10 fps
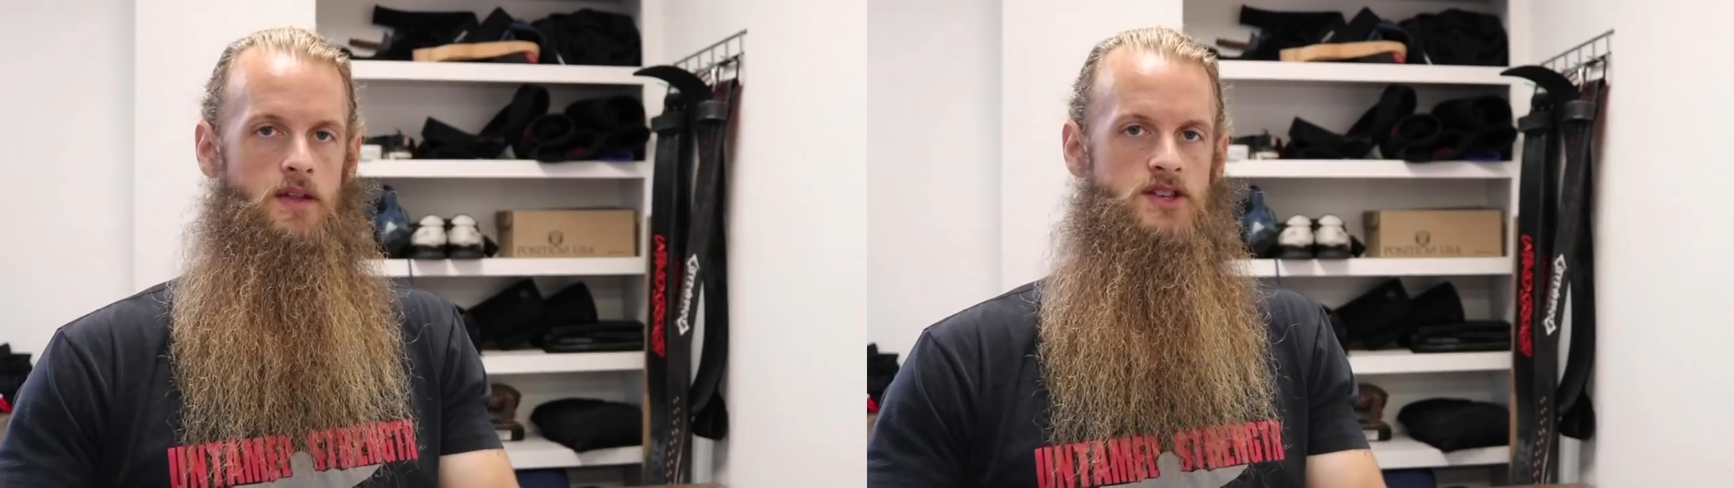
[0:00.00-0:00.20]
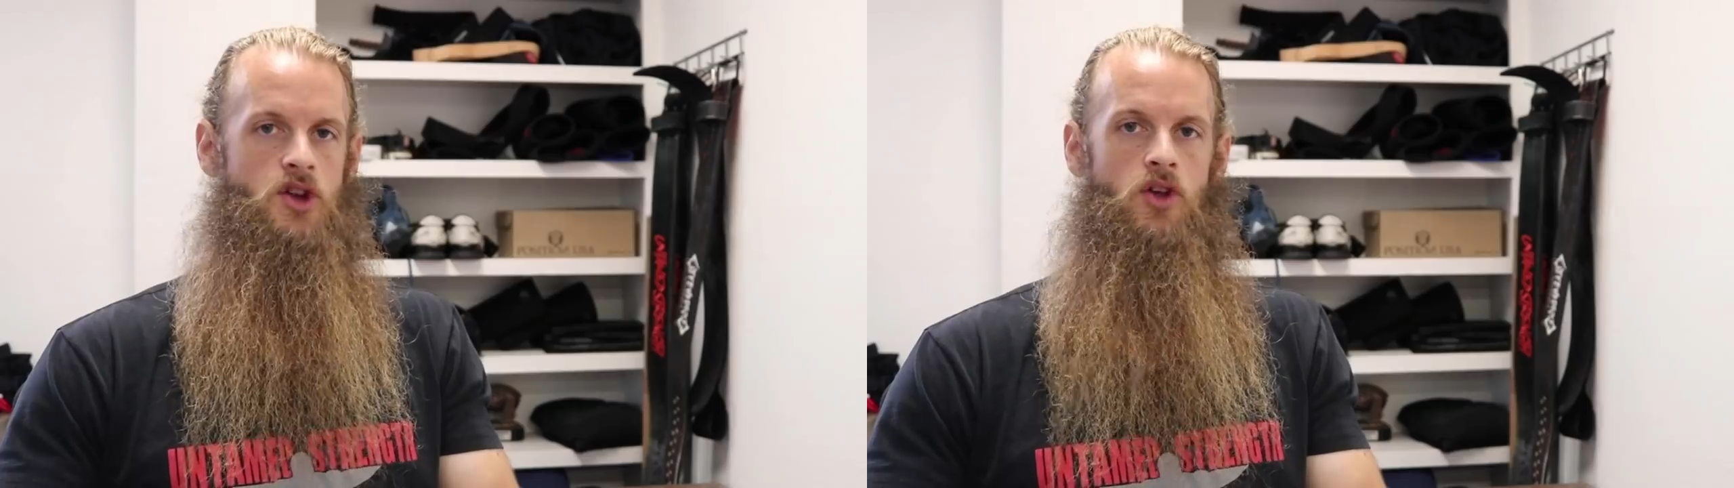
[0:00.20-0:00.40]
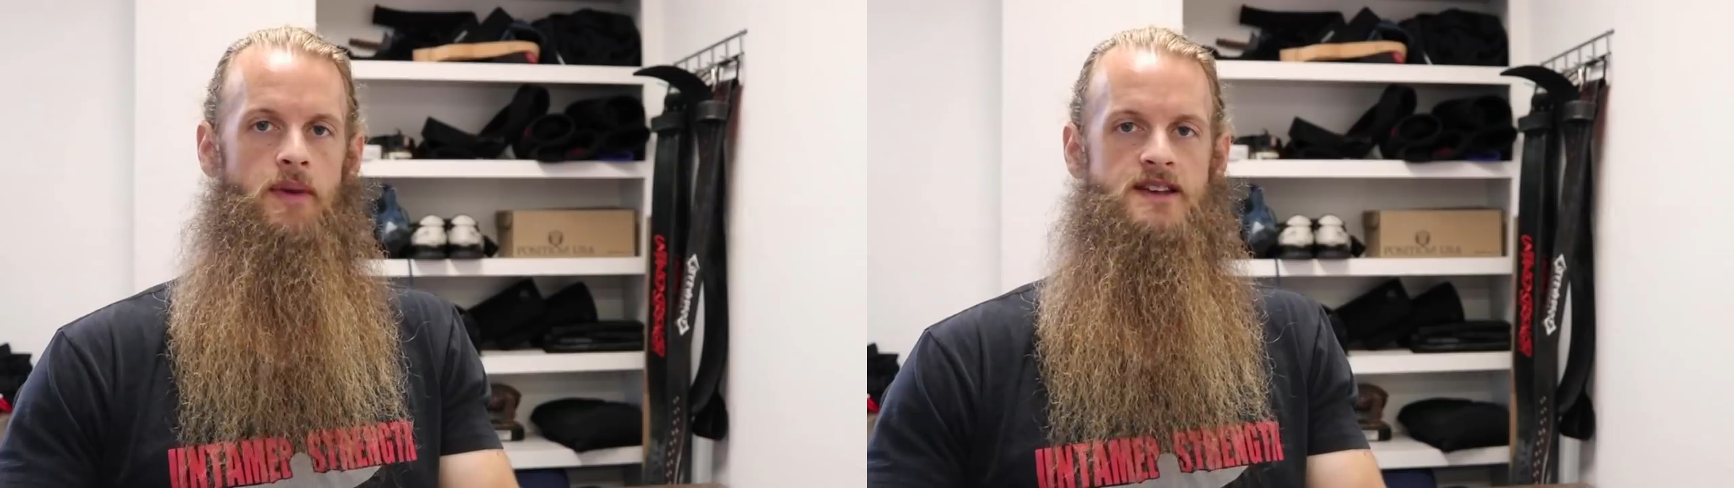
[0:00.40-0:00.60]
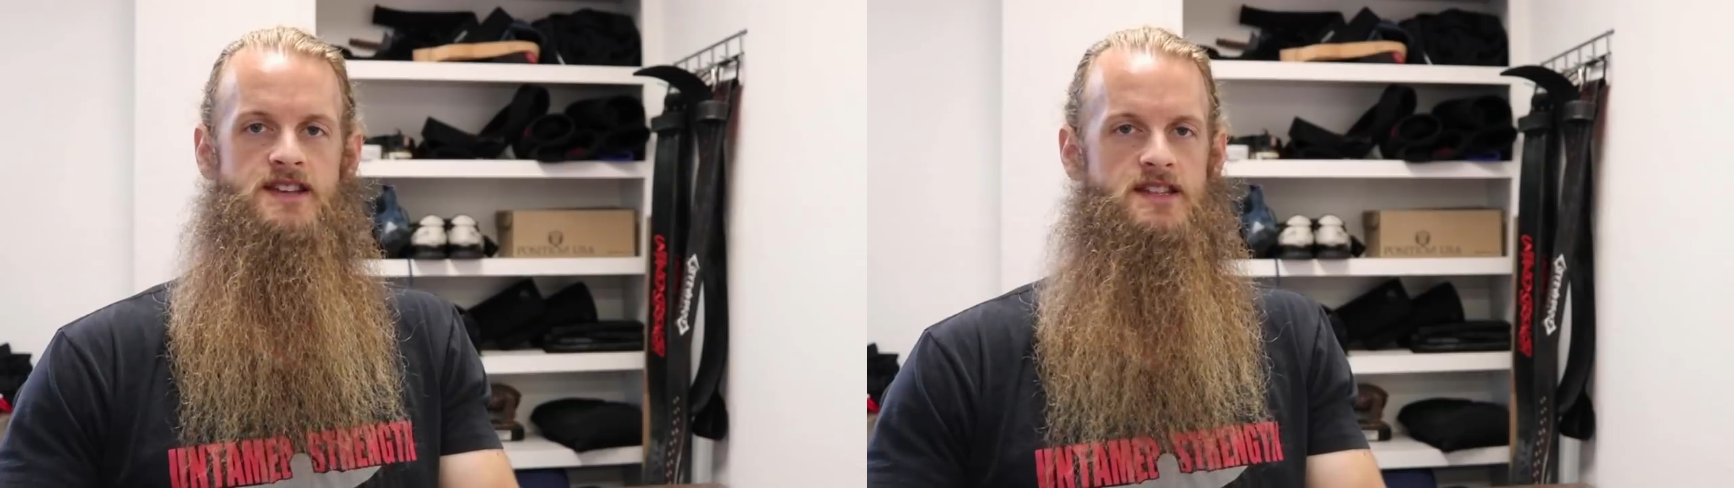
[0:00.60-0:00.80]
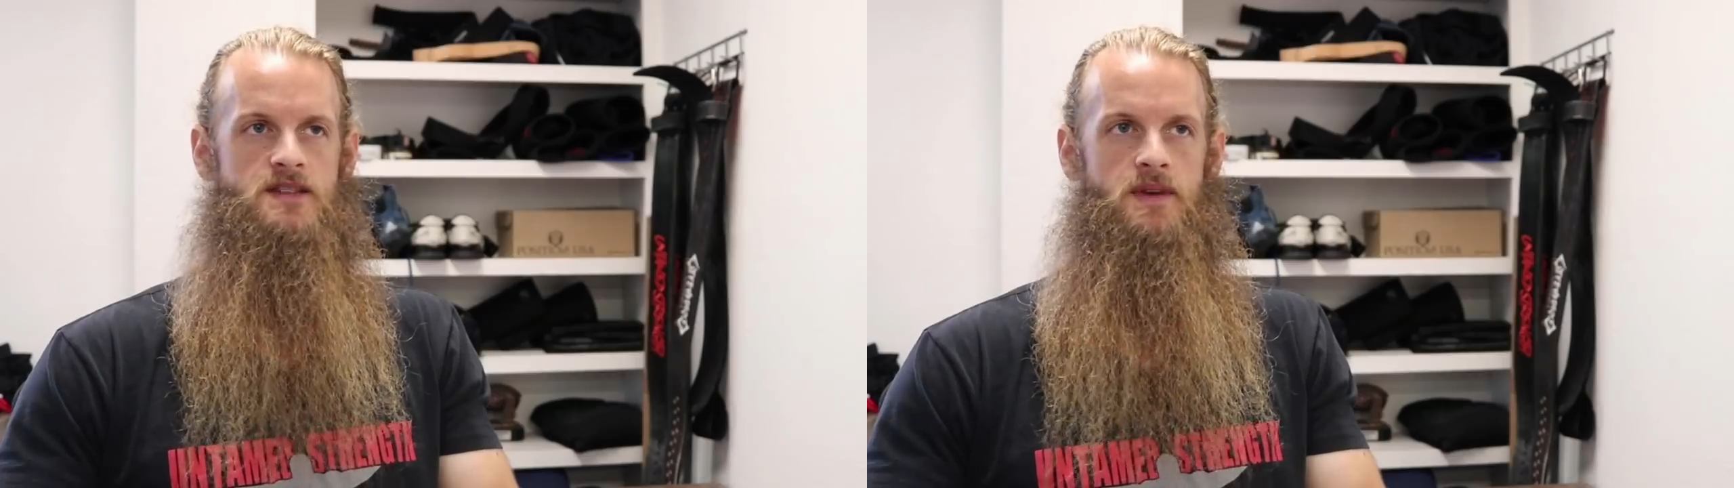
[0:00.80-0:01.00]
This only makes
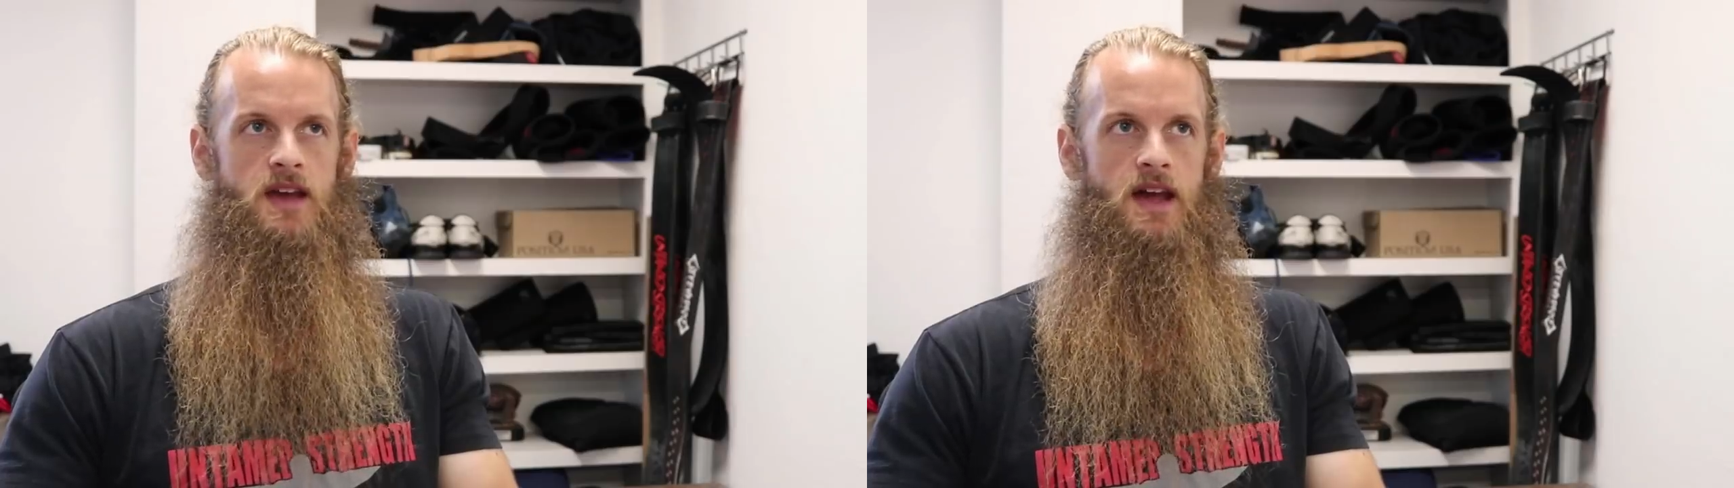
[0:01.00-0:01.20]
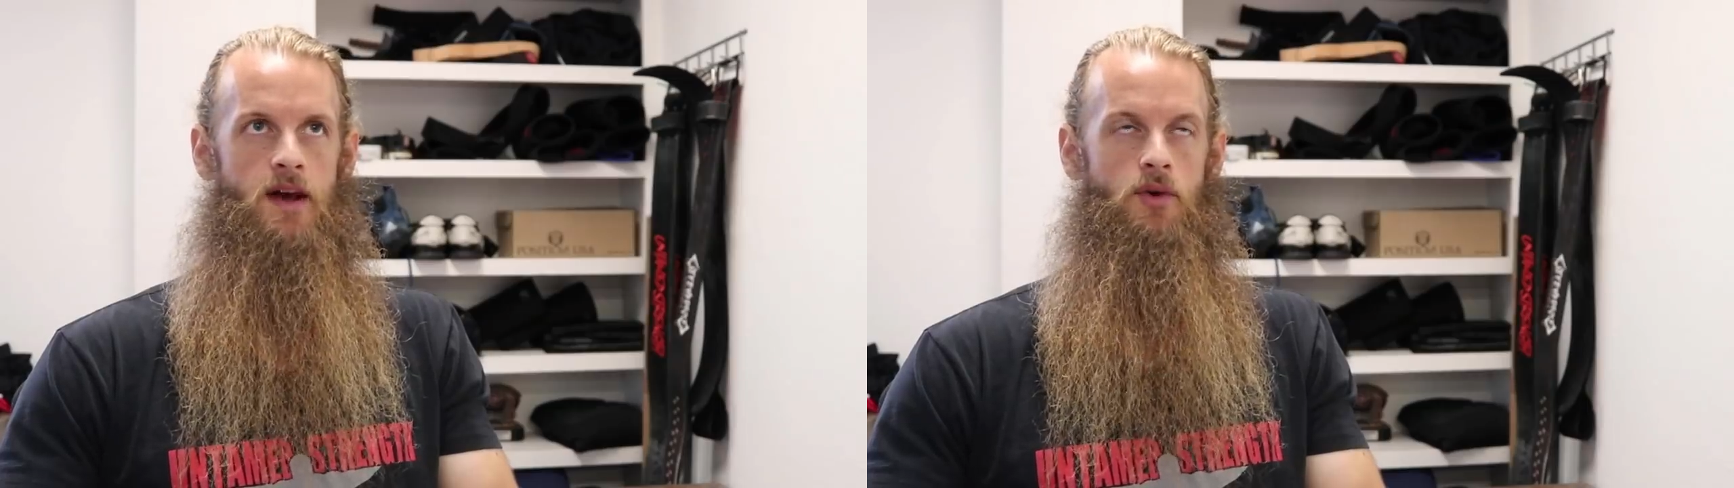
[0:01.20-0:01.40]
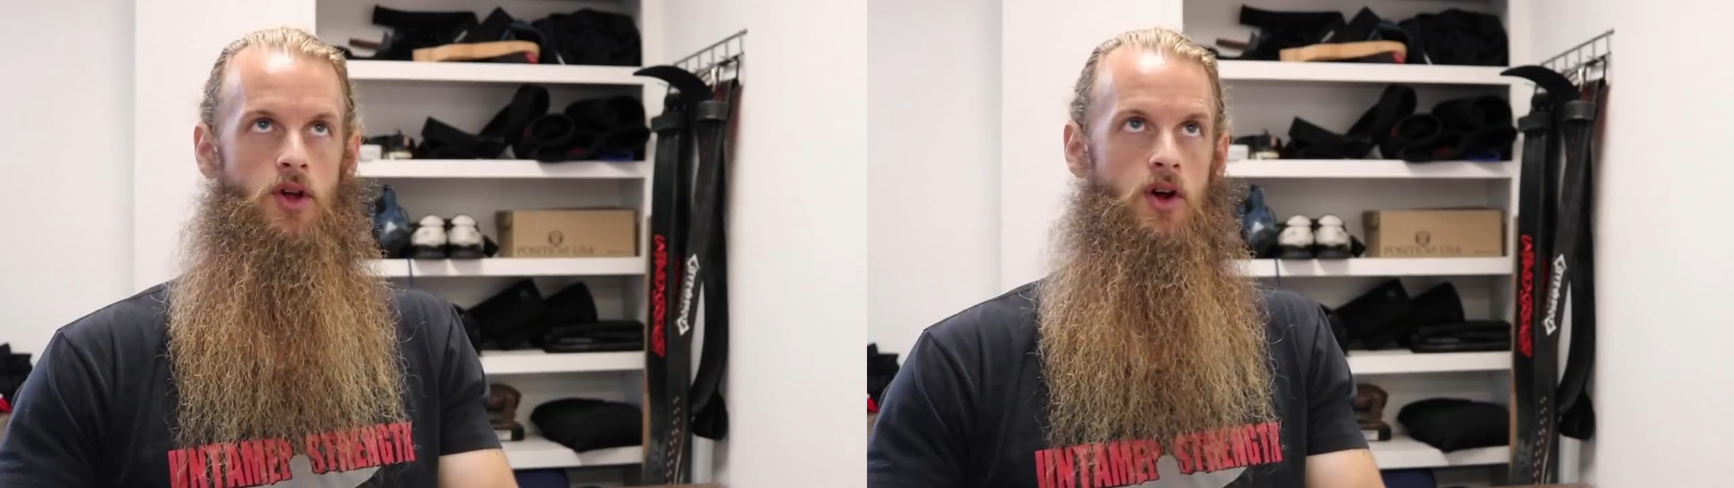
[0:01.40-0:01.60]
sense to me and I really